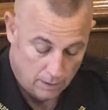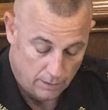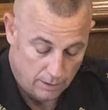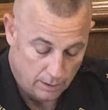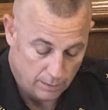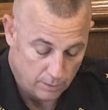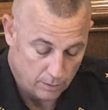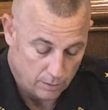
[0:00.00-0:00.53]

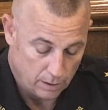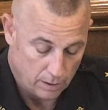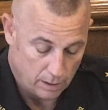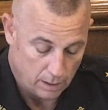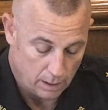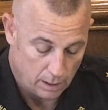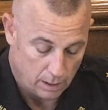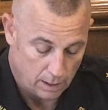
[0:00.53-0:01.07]
the other,
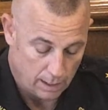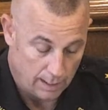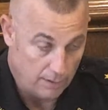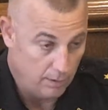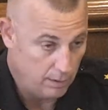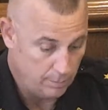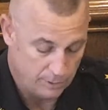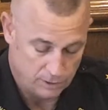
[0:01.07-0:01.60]
uh, I
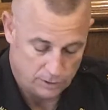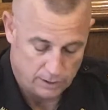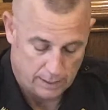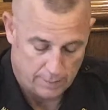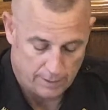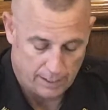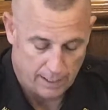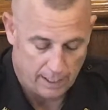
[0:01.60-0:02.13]
don't know how much
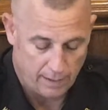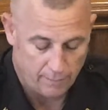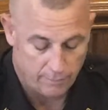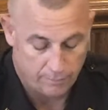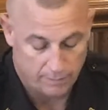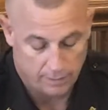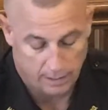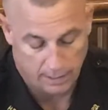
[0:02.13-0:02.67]
time I
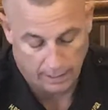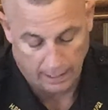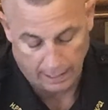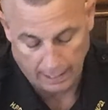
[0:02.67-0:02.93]
have.